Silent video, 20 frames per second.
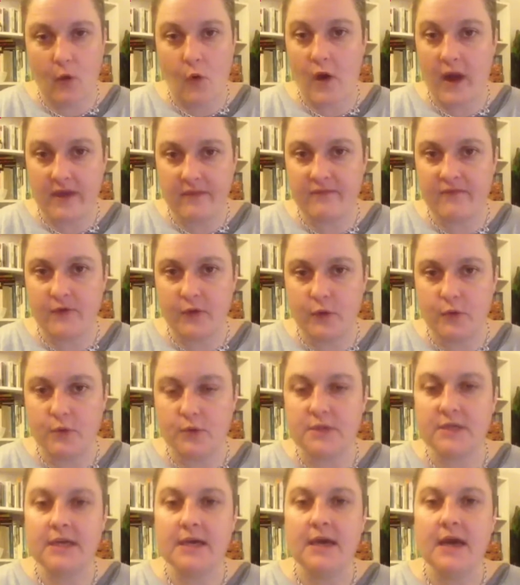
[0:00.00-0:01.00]
ate
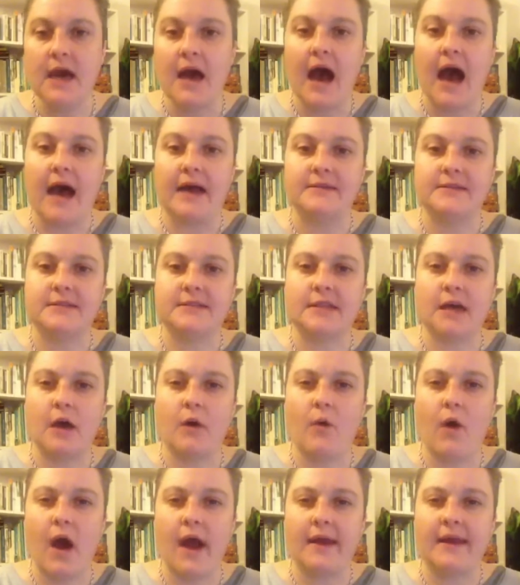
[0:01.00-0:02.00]
food, and
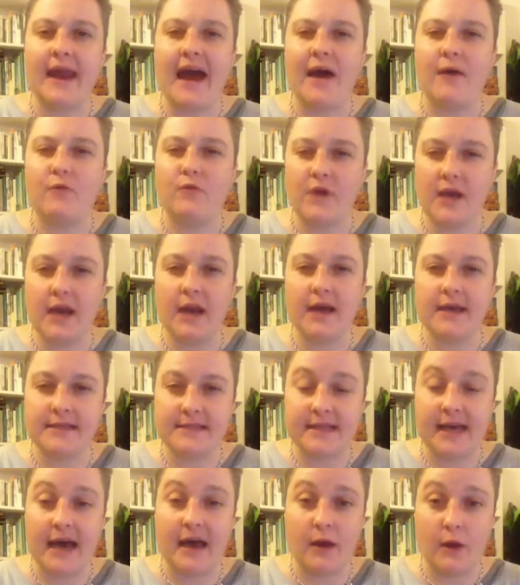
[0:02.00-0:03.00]
so I now realise
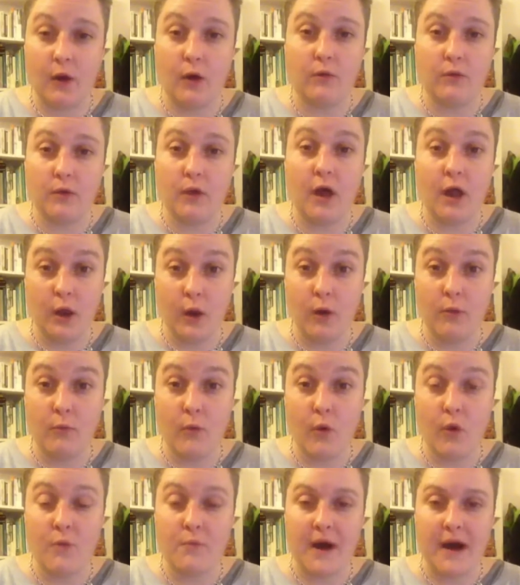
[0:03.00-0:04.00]
that a lot
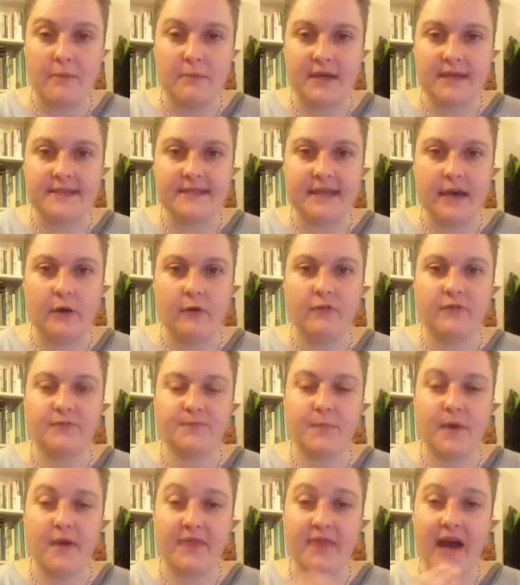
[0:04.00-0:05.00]
more about myself.
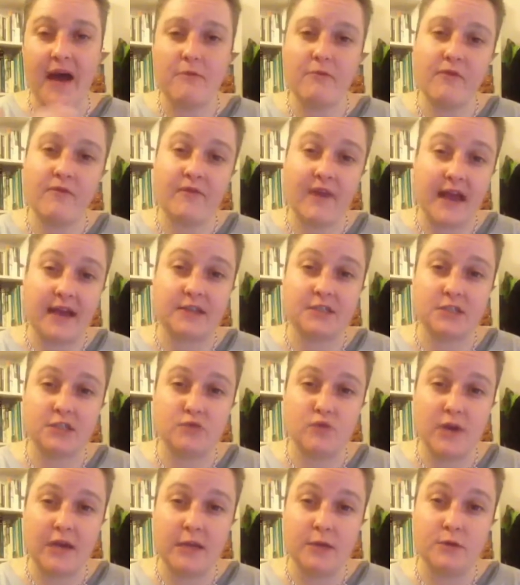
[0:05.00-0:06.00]
But that reflection is
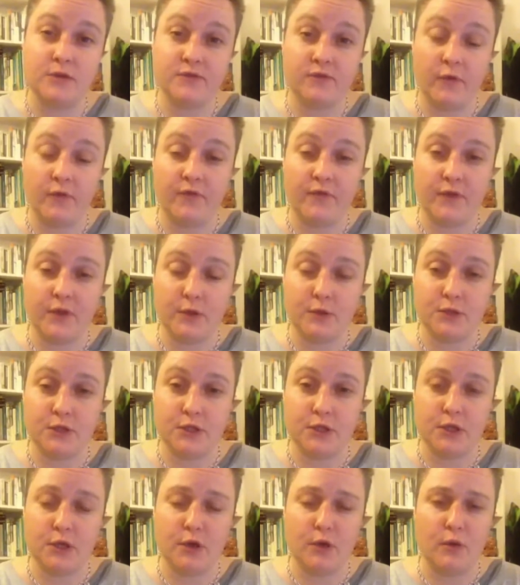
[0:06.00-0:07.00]
really useful for you to
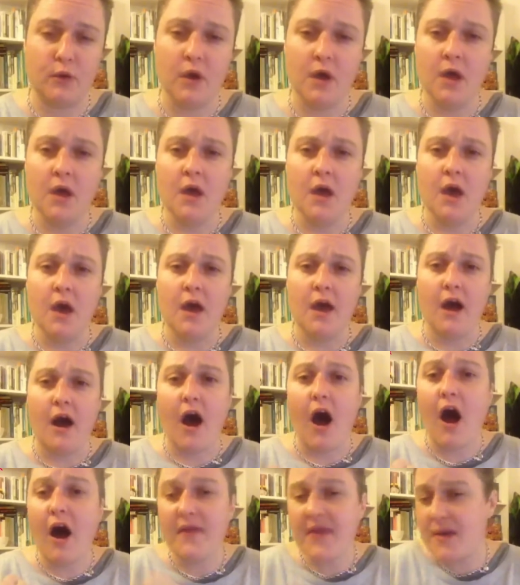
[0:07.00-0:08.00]
do.
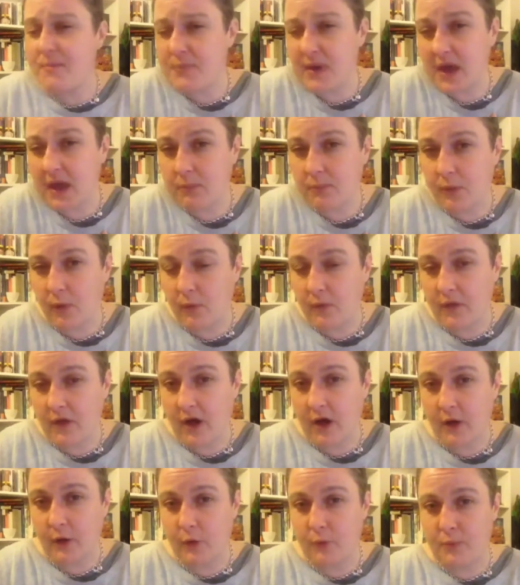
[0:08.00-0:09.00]
Are there people that
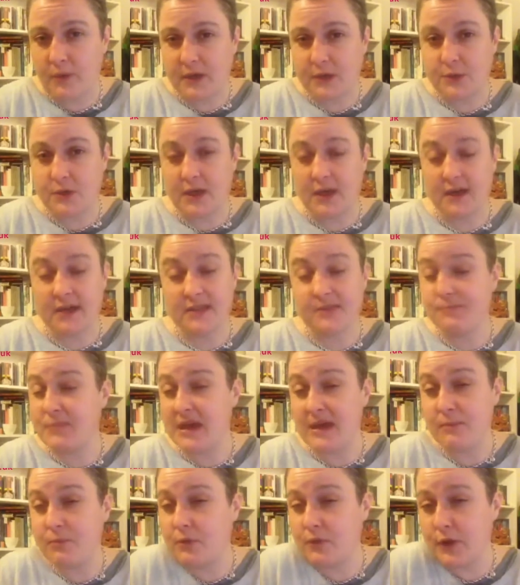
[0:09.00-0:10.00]
are your big triggers?
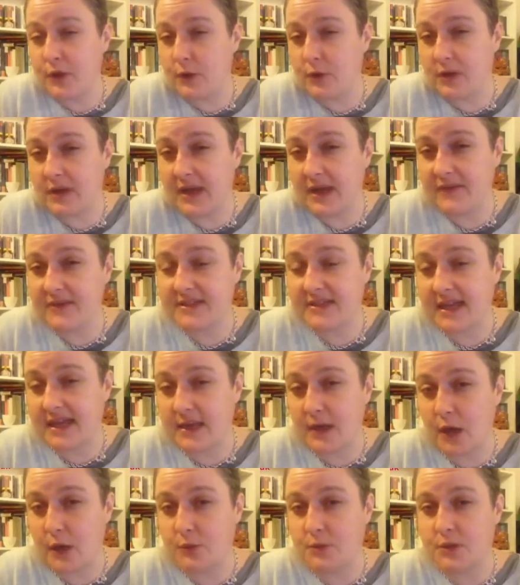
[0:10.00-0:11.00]
People that you can never say
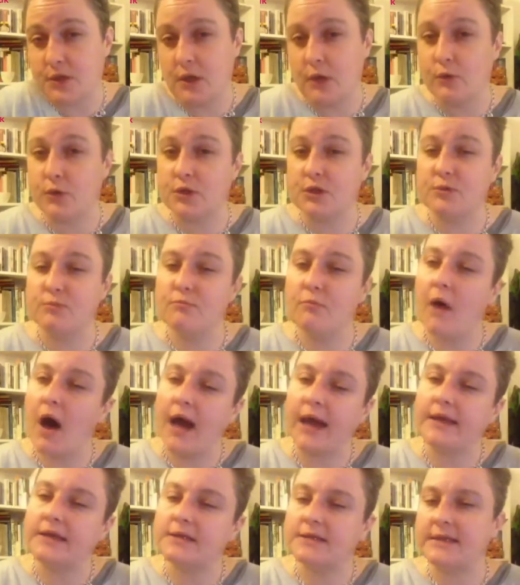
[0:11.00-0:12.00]
no to, because you
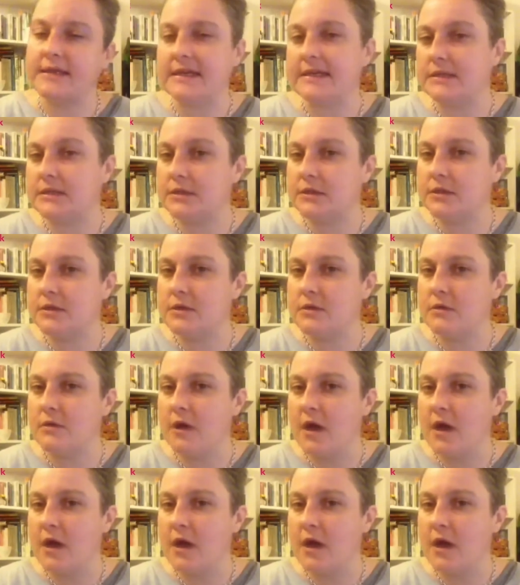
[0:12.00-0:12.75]
might need to